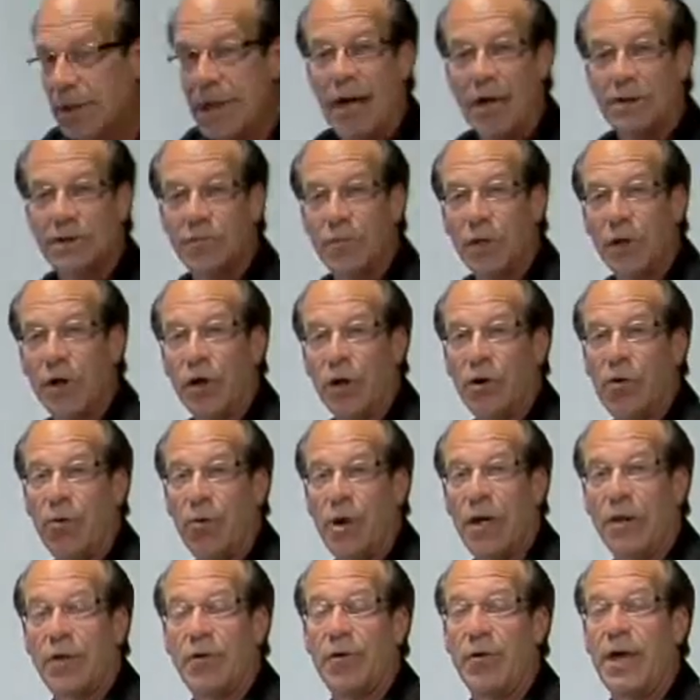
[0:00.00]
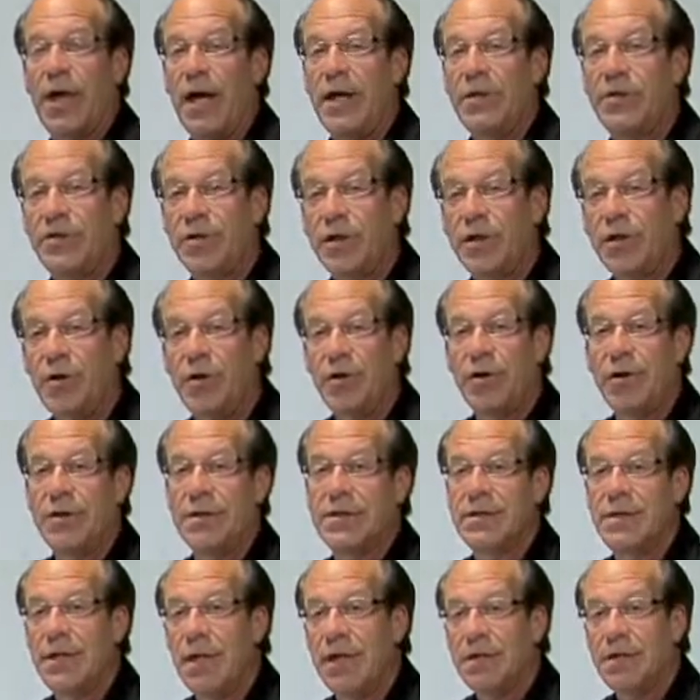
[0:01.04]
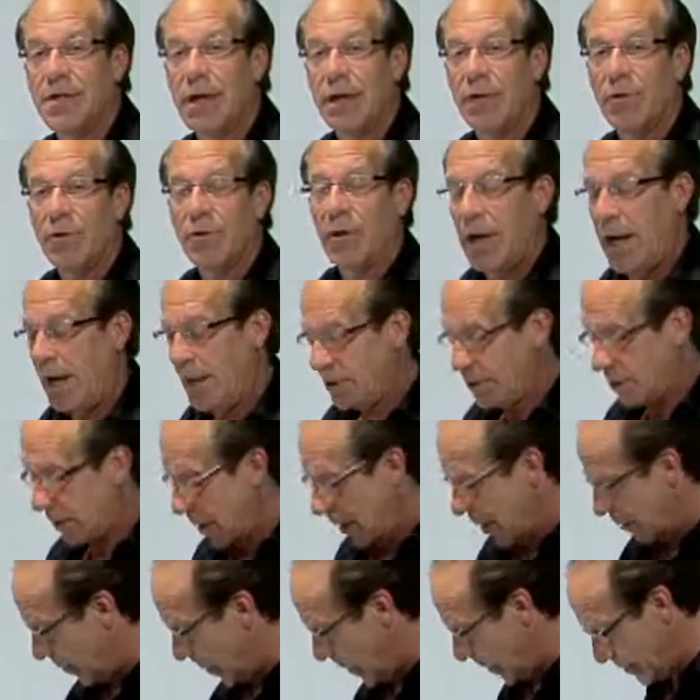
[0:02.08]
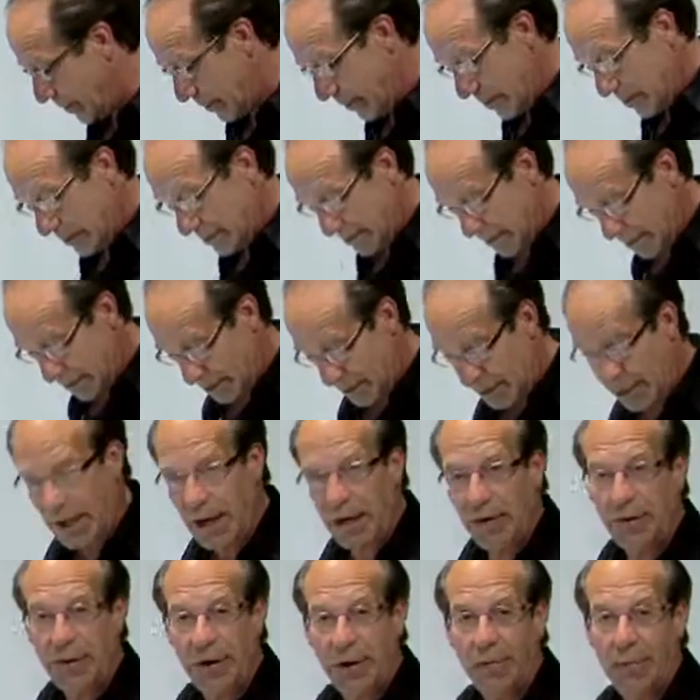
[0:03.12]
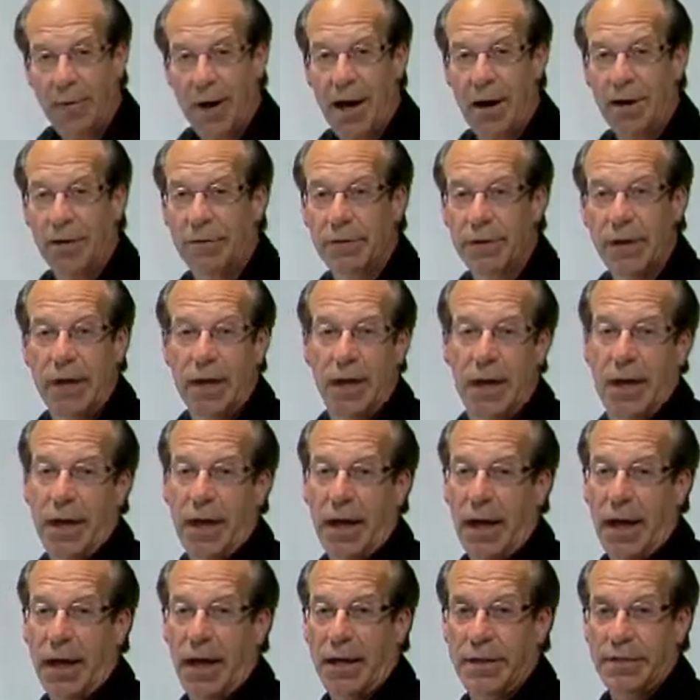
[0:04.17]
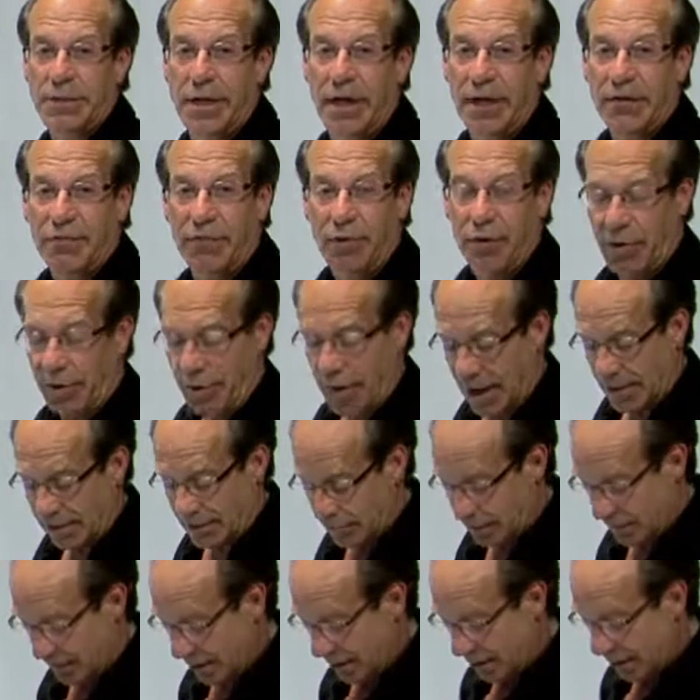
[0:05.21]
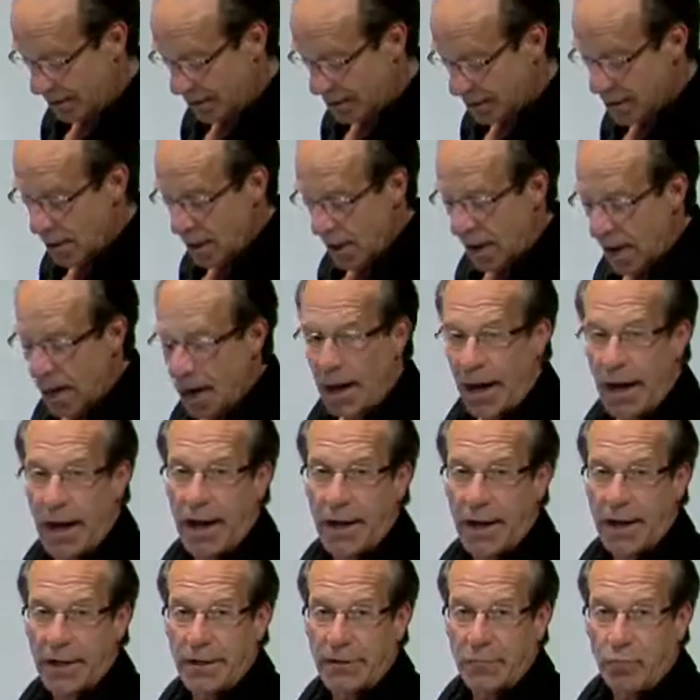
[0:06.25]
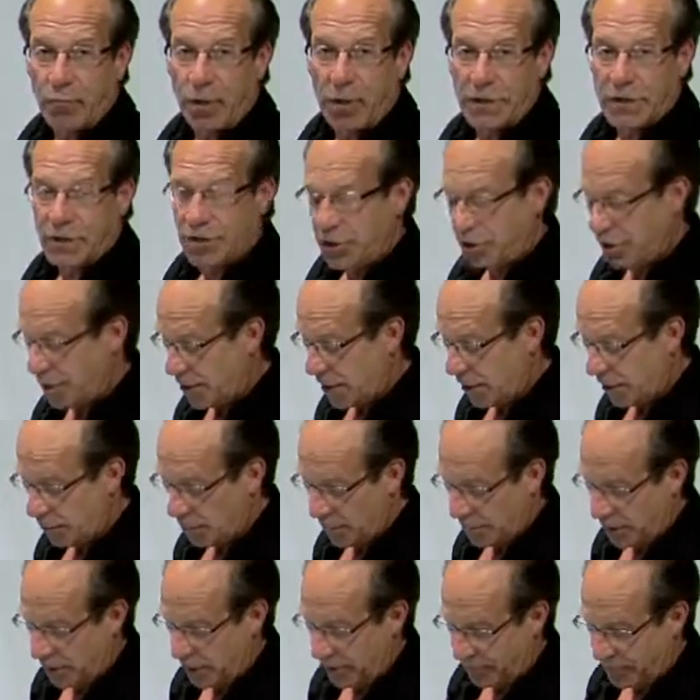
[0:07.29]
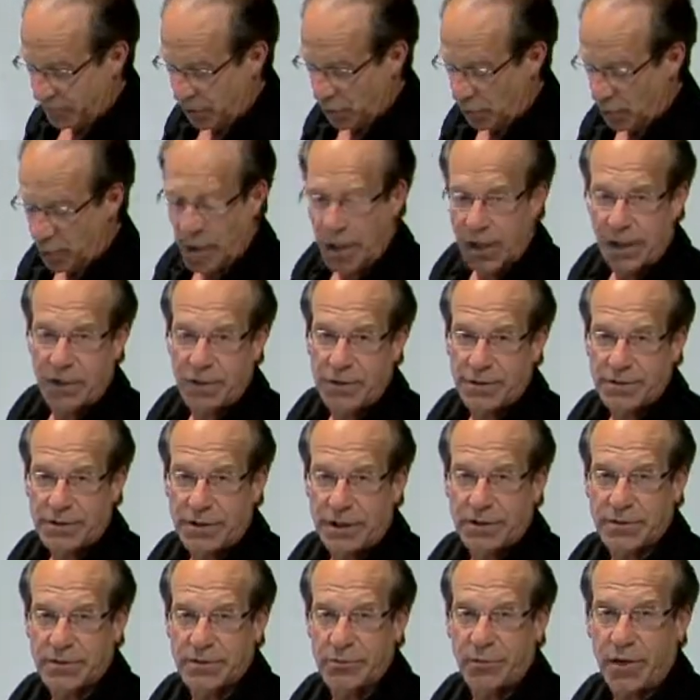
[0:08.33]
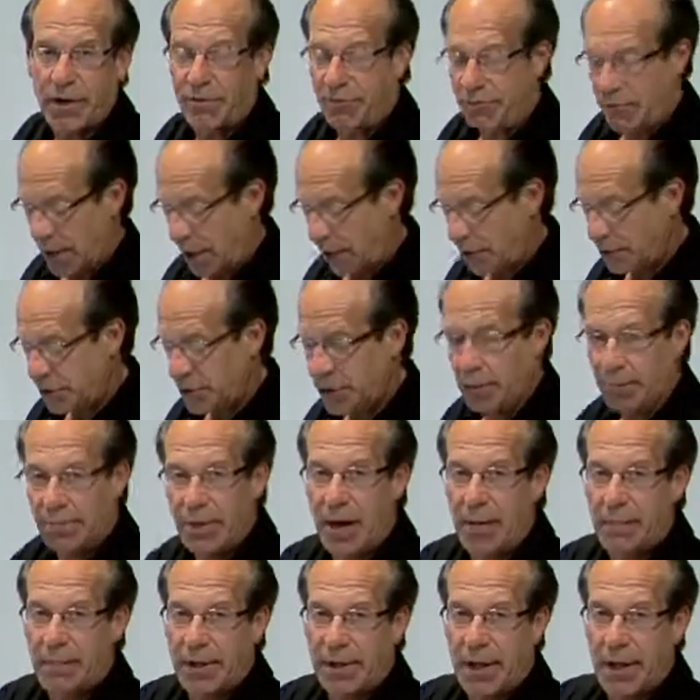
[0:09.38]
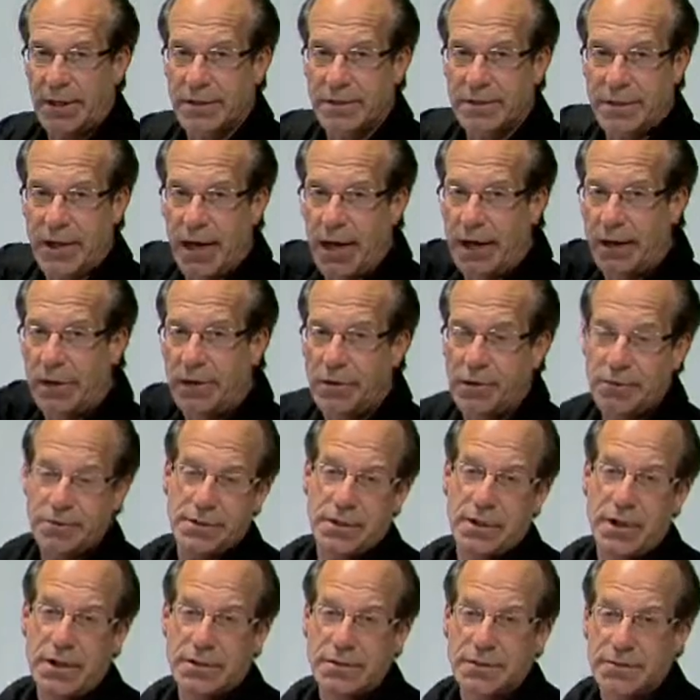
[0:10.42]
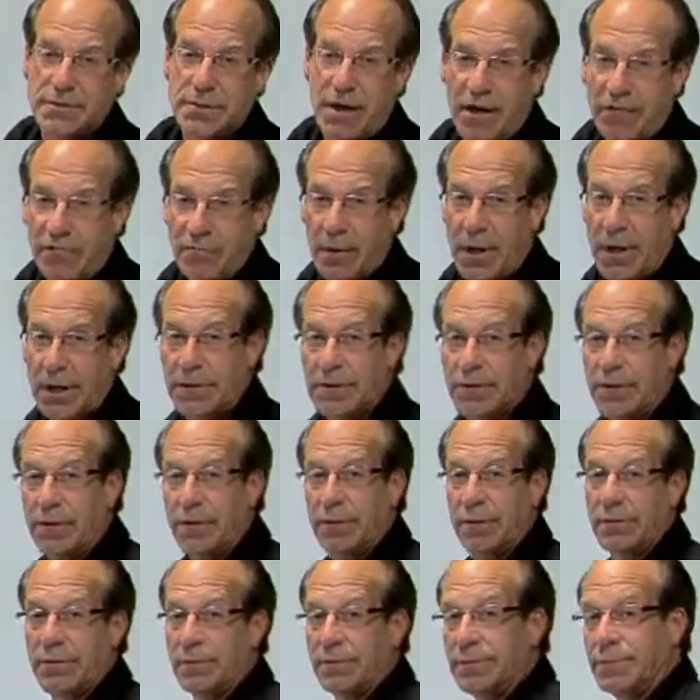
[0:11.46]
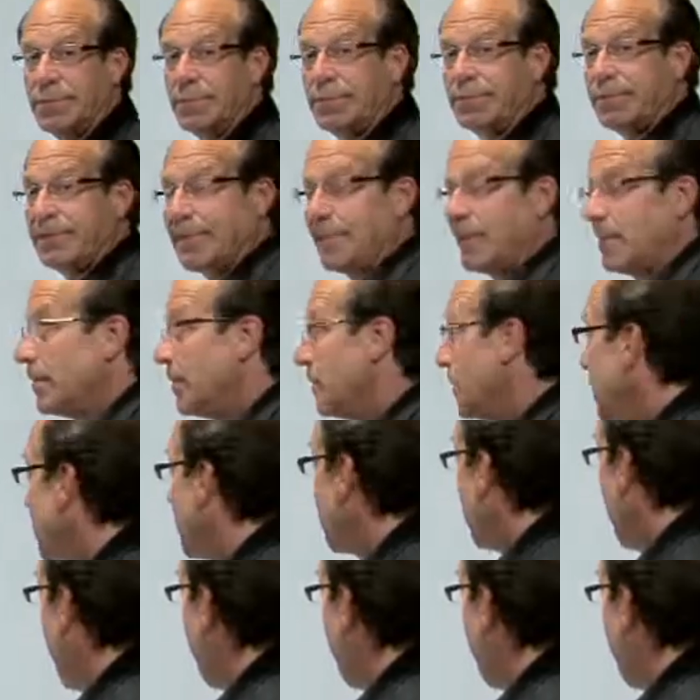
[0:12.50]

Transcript: Next we're going to go on location. You can see us on location, how easy this is to carry around and take photographs with it. And once you're done with it, if you don't want to use it as a ring flash, you could pop it on a stand and use it as a softbox too. Let's